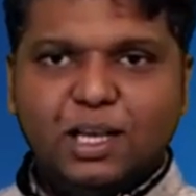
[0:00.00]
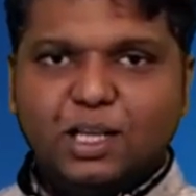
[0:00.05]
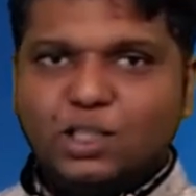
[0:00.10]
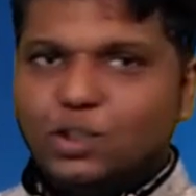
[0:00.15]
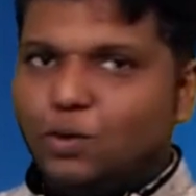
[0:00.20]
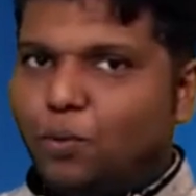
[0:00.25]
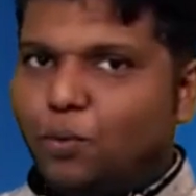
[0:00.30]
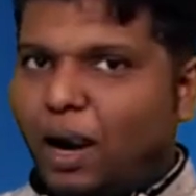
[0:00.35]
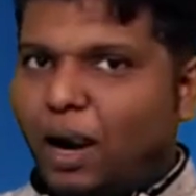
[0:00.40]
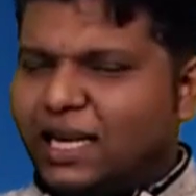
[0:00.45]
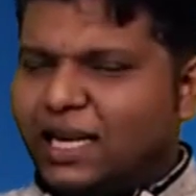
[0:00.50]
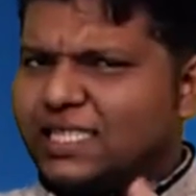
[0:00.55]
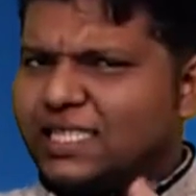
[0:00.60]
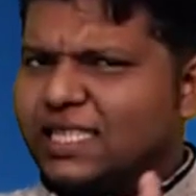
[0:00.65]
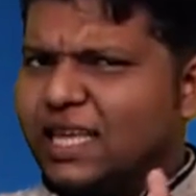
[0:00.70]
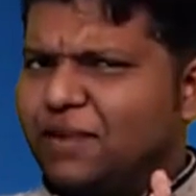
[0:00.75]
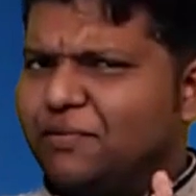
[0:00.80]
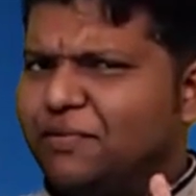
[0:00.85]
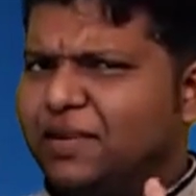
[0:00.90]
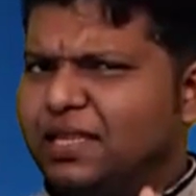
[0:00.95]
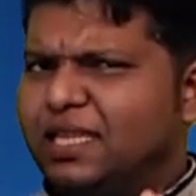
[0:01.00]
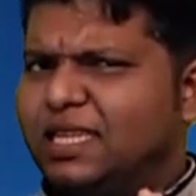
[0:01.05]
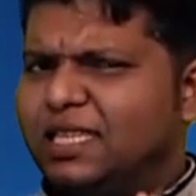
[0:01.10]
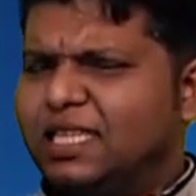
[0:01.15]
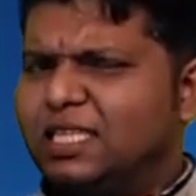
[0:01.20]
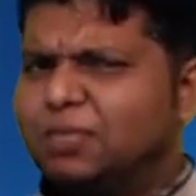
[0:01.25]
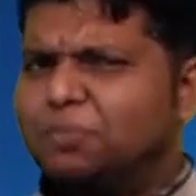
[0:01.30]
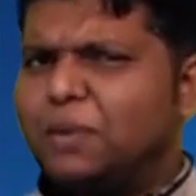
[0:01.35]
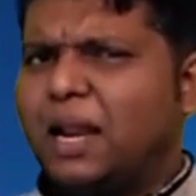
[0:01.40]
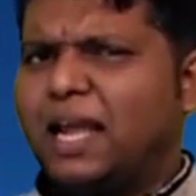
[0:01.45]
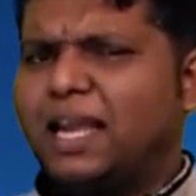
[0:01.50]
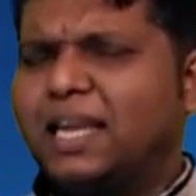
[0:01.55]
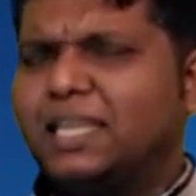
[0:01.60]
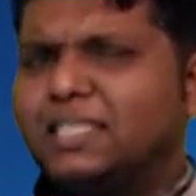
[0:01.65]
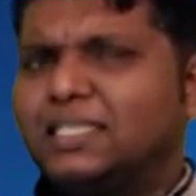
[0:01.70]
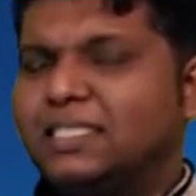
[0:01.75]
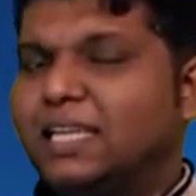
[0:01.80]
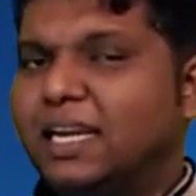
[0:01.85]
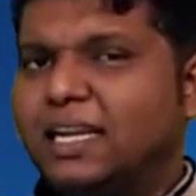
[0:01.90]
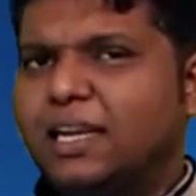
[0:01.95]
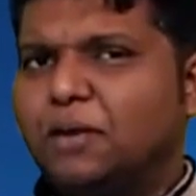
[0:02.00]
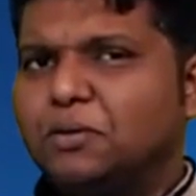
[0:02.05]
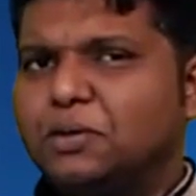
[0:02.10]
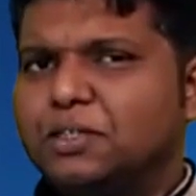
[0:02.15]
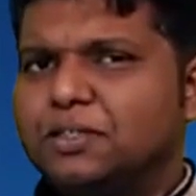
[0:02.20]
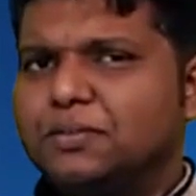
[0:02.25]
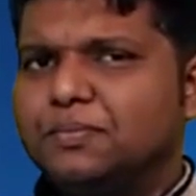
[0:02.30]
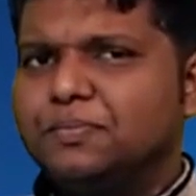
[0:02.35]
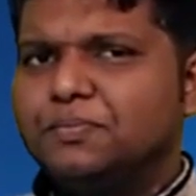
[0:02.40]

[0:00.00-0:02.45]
So what is there within this brackets? Check it out.